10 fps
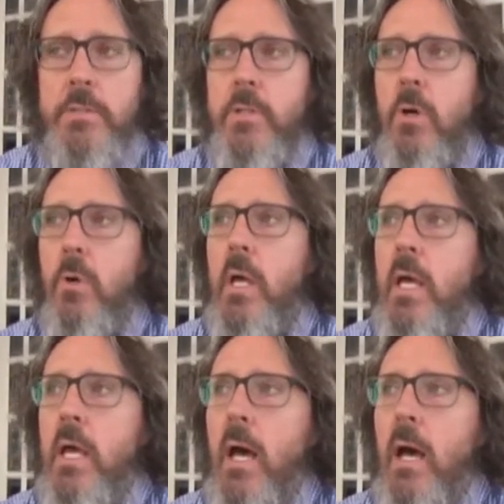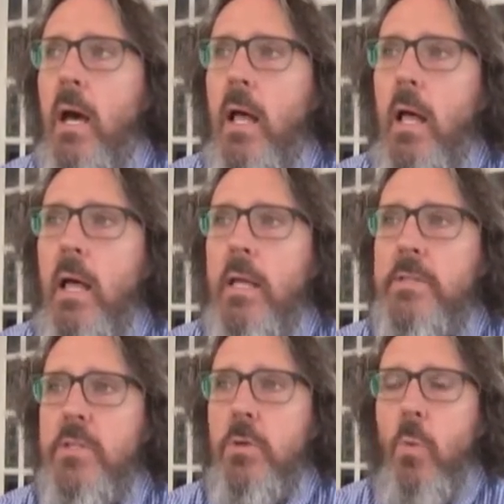So
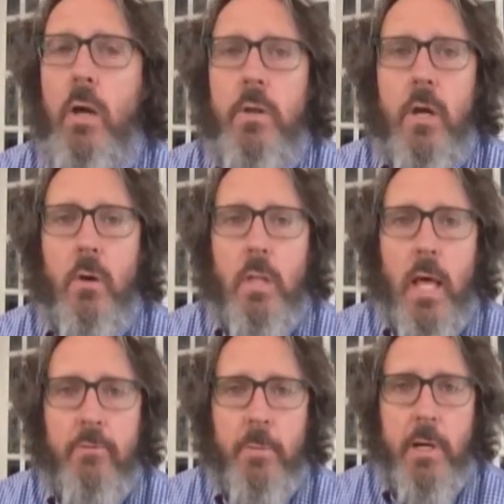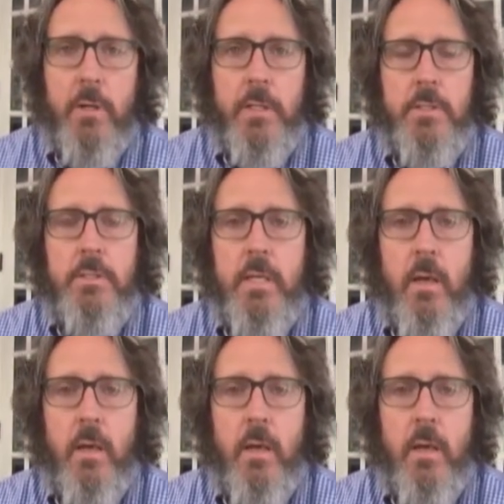as you well know, a lot of Americans